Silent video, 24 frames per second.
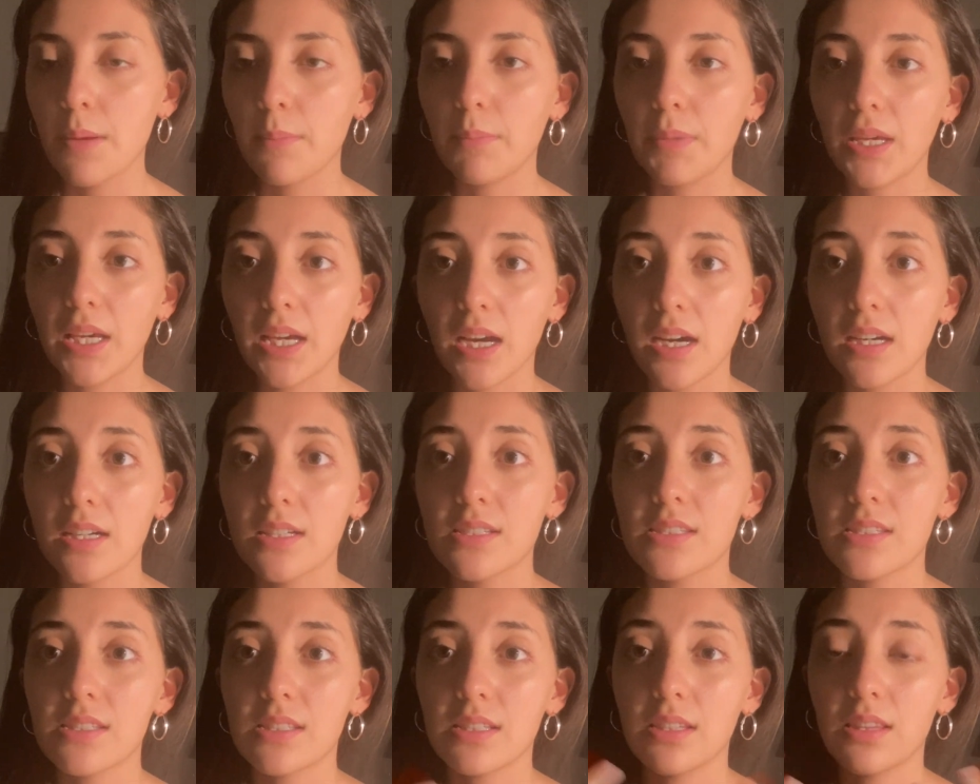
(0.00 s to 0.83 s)

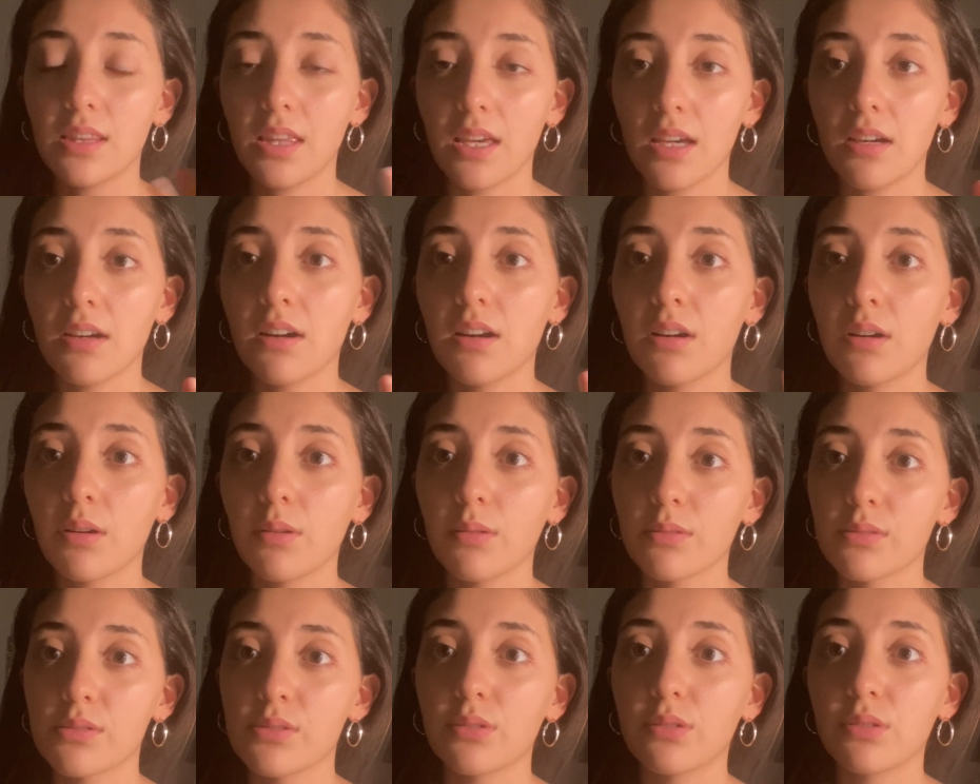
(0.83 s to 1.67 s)
because they are
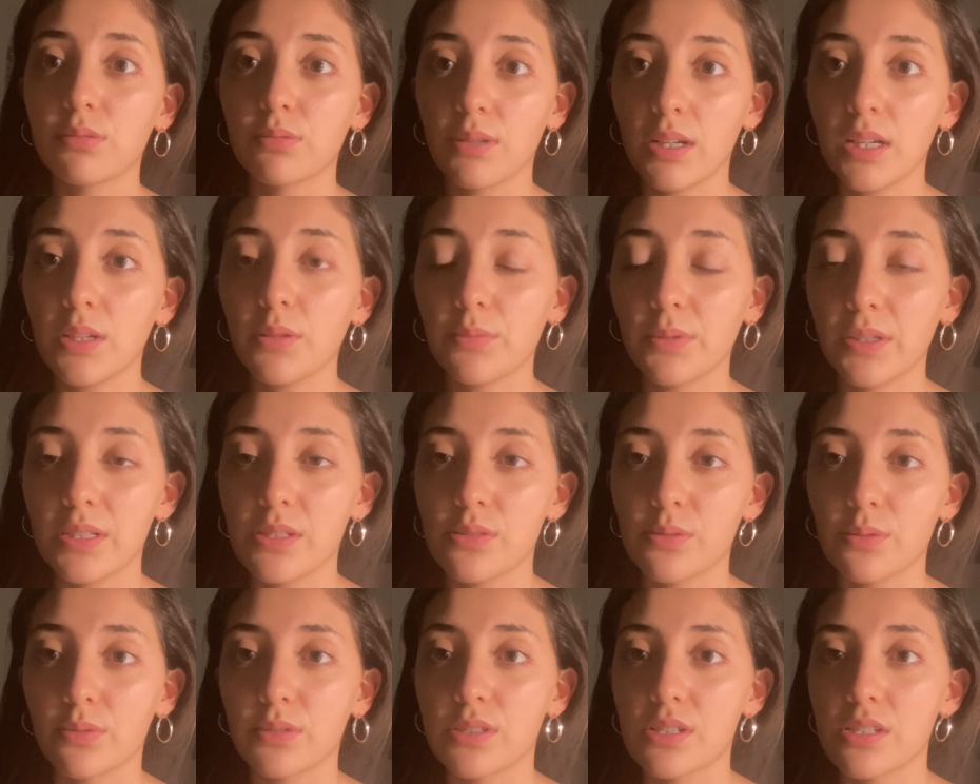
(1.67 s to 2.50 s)
also great
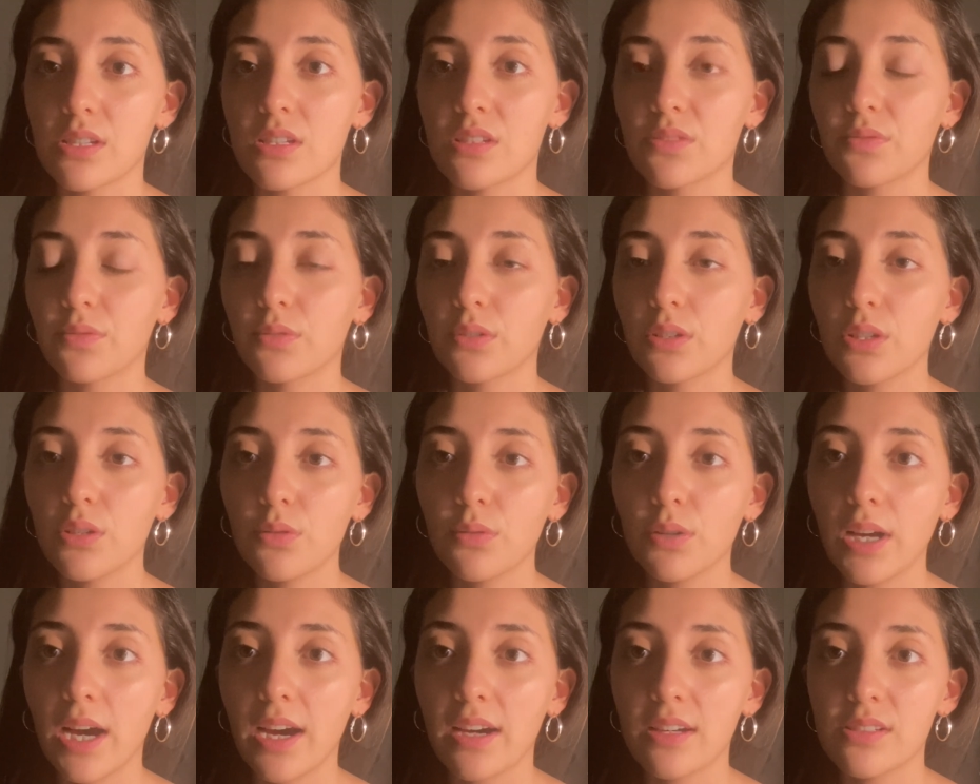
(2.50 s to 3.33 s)
resources for you
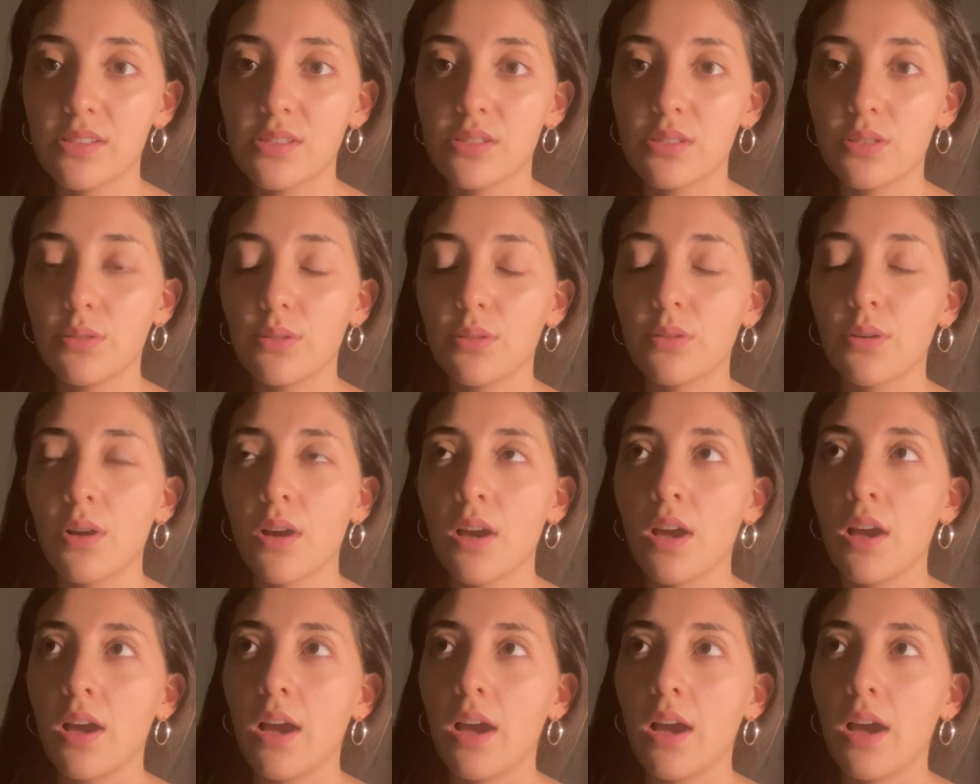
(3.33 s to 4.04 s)
guys to